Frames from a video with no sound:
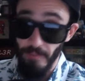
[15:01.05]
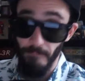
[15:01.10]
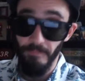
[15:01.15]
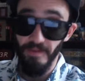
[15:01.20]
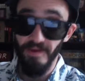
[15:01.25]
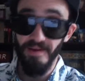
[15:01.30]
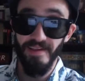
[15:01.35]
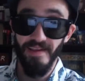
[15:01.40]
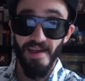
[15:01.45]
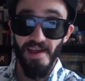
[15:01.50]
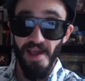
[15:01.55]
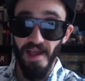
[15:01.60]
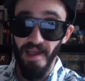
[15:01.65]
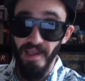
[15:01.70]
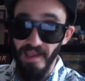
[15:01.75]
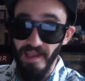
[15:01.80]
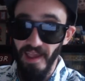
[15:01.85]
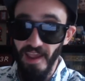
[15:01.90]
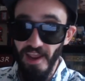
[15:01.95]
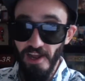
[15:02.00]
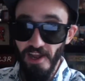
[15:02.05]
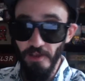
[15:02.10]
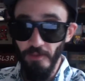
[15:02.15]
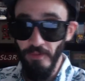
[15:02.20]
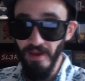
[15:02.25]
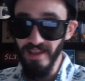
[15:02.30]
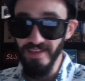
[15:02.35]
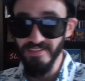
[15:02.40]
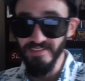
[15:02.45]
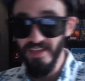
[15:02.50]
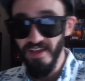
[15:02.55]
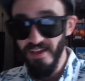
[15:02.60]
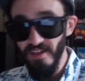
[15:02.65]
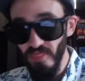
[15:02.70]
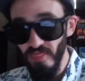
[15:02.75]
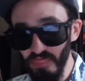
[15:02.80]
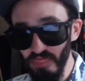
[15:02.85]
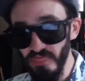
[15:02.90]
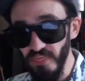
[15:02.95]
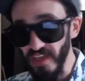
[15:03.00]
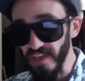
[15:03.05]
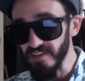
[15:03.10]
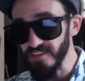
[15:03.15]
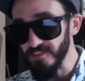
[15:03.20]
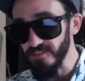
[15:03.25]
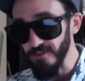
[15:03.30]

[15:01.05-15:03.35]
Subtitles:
But yeah, anyways, thanks